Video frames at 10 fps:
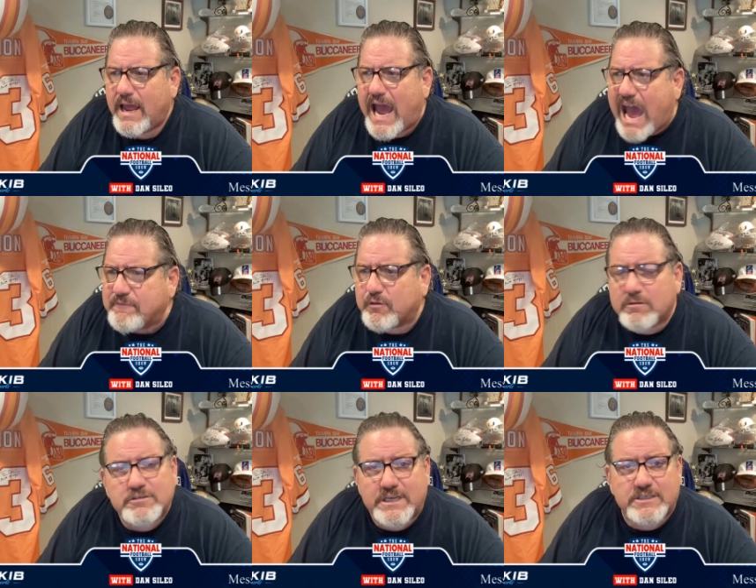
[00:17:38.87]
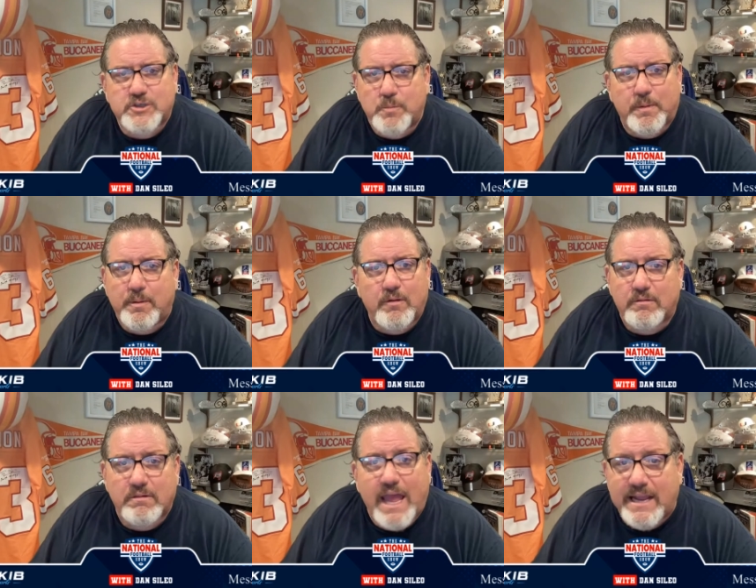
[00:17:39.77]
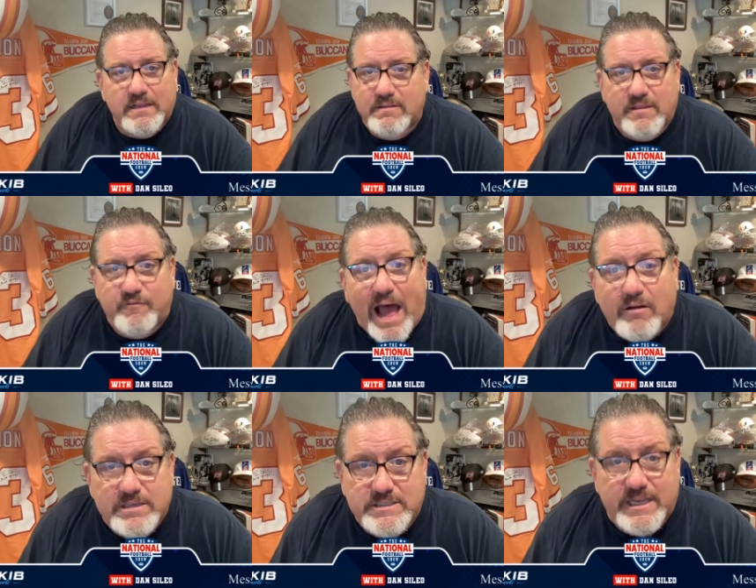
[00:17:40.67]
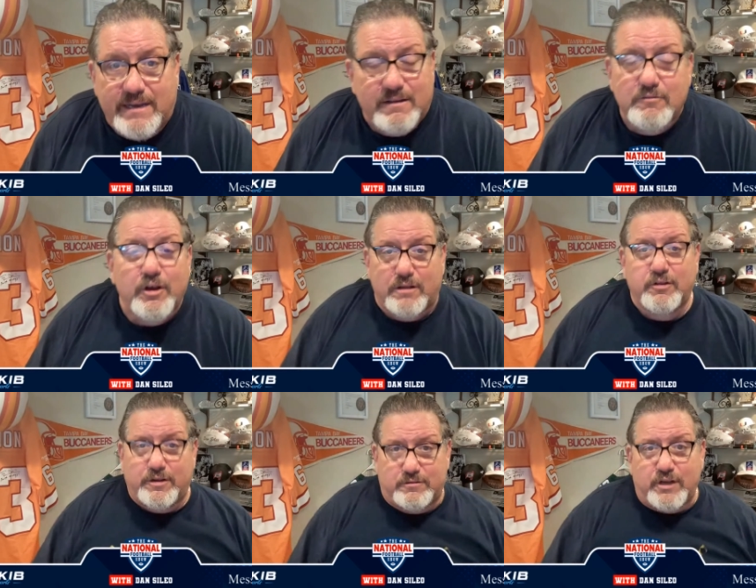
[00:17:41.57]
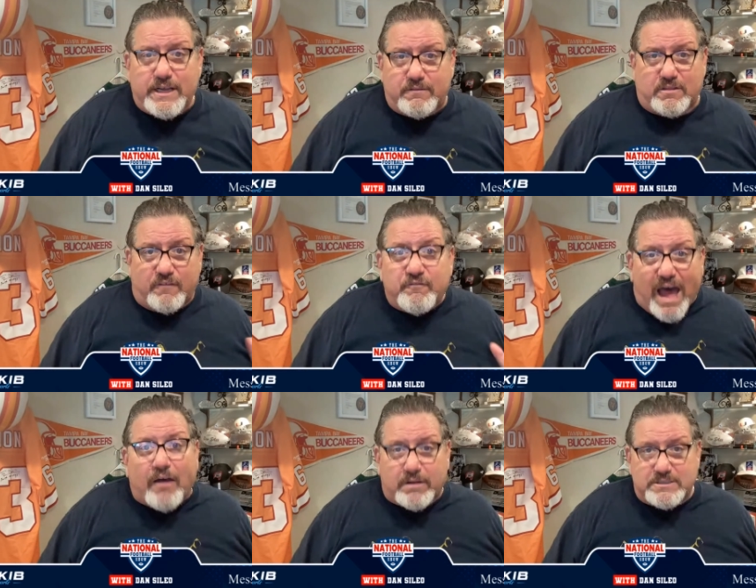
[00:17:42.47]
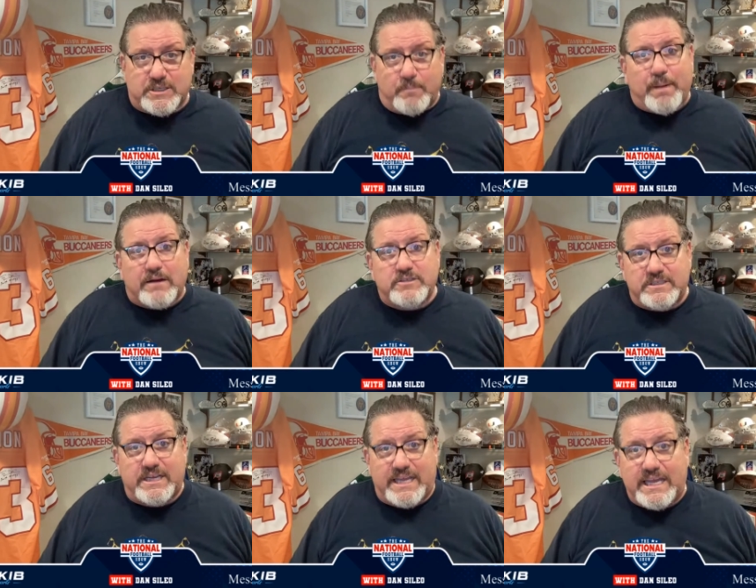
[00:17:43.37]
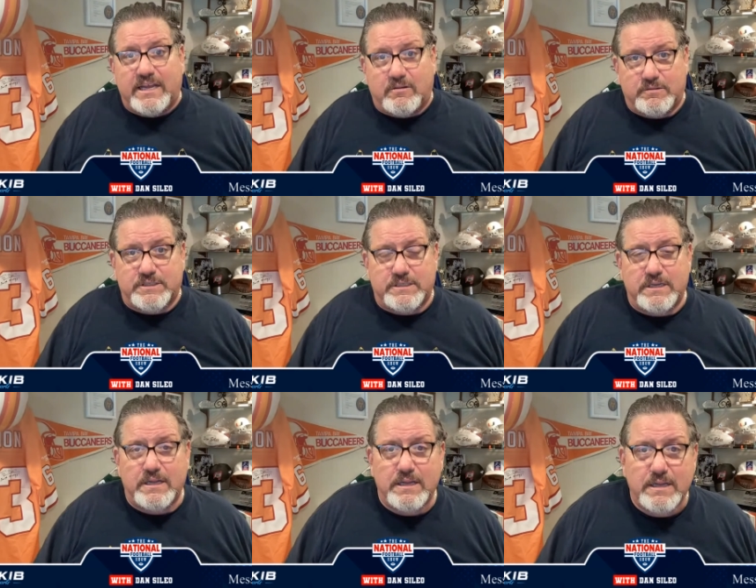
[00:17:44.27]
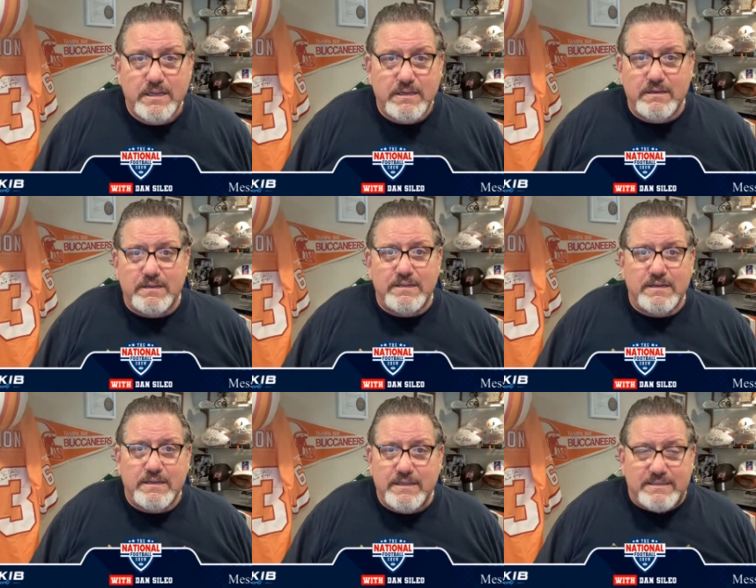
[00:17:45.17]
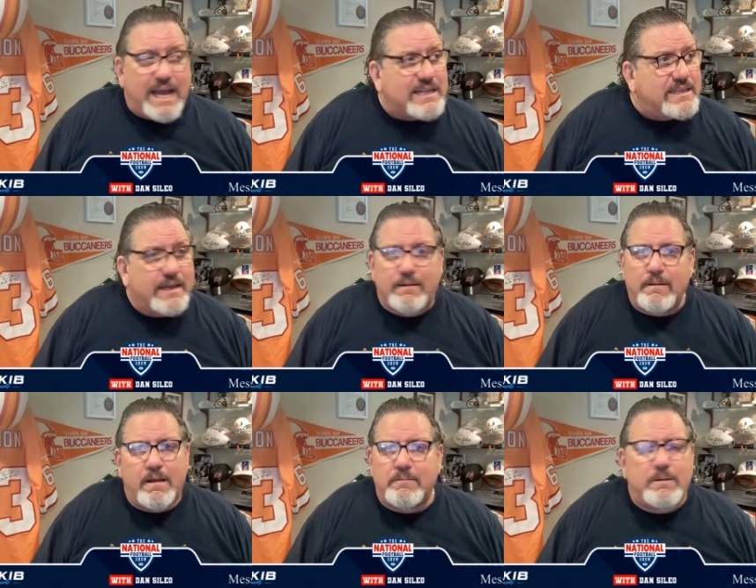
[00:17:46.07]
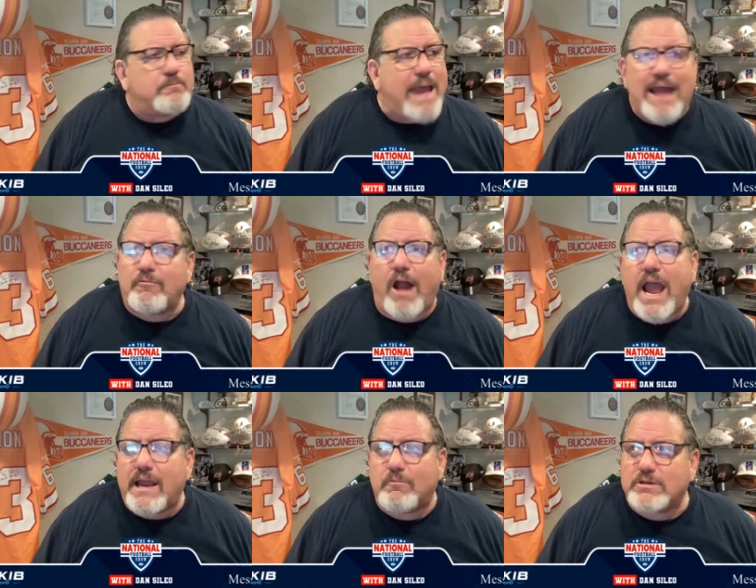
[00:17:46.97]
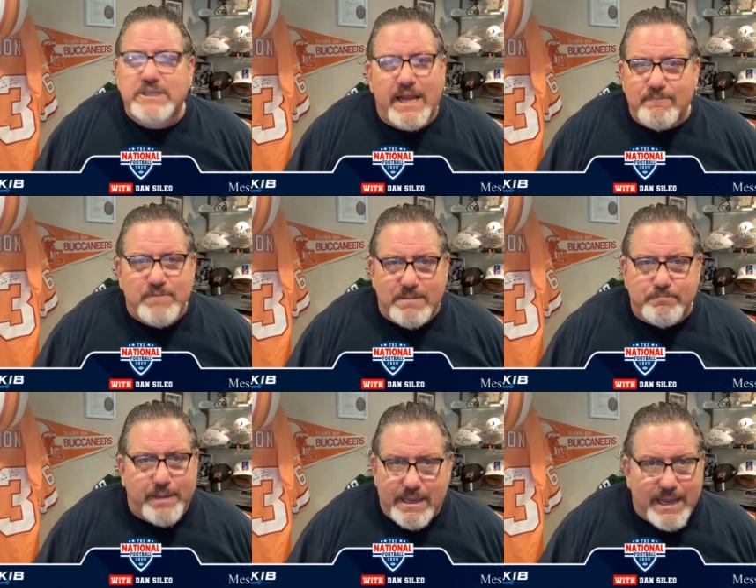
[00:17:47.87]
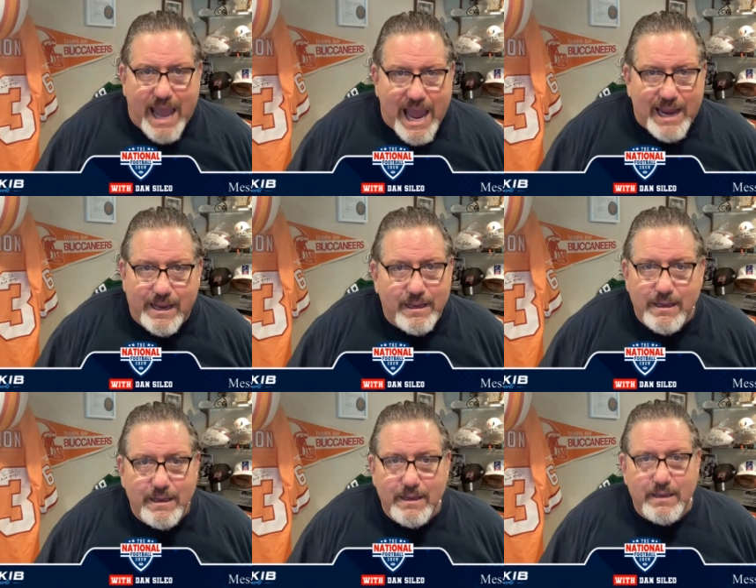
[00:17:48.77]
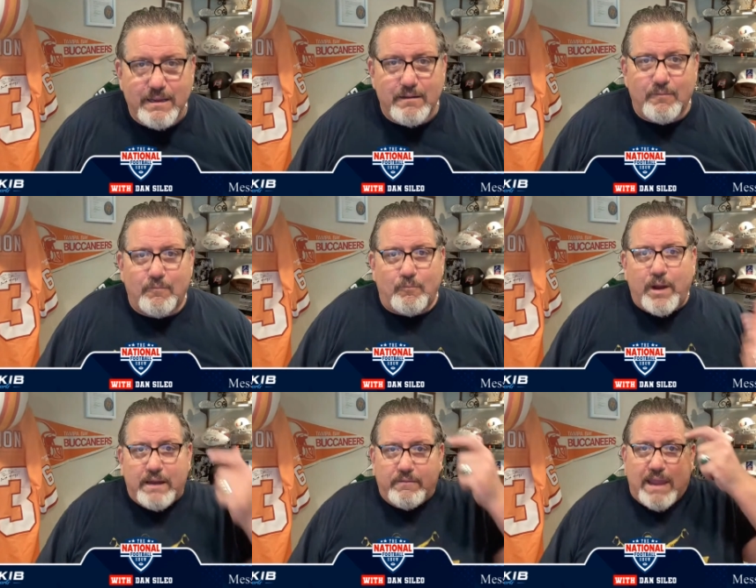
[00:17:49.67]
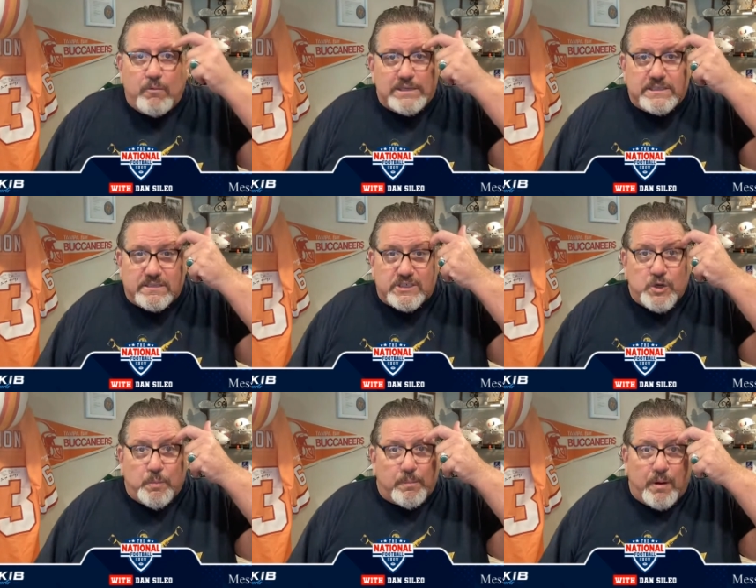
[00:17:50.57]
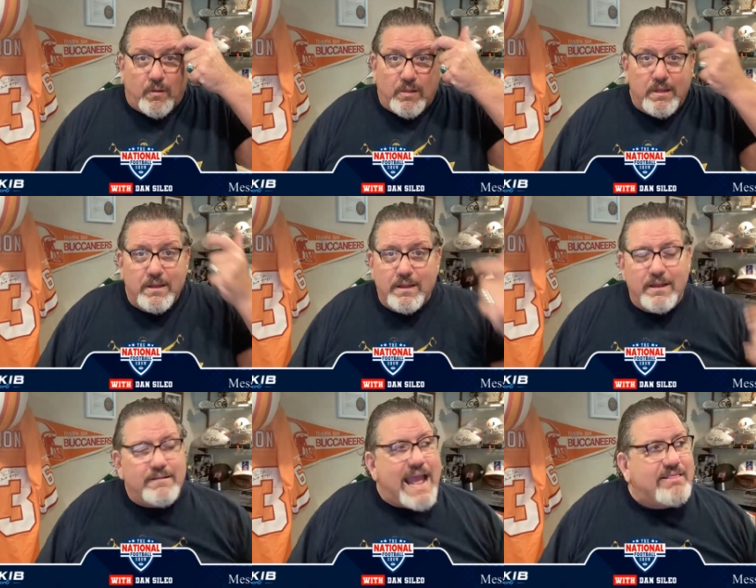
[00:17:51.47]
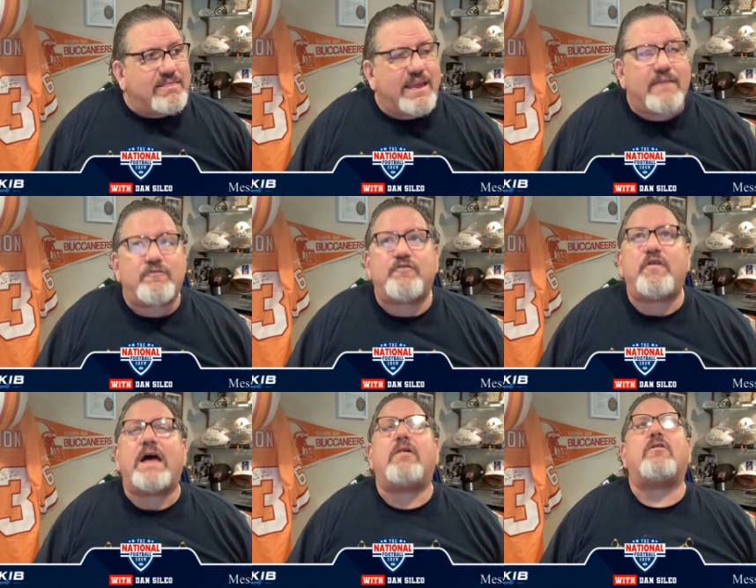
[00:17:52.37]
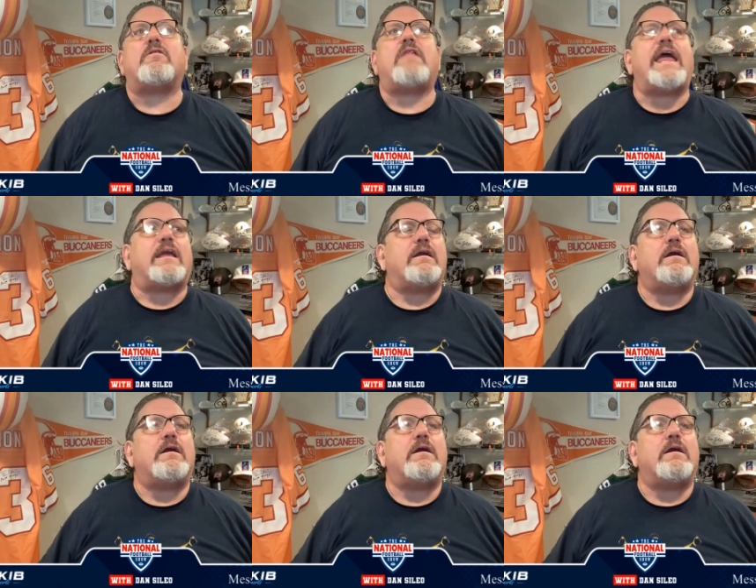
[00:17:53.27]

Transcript: after losing a Super Bowl like the Falcons did. Look, look, look at the Falcons compared to the Eagles. That thing, Matt Ryan was an MVP guy when they went to the Super Bowl. That thing felt like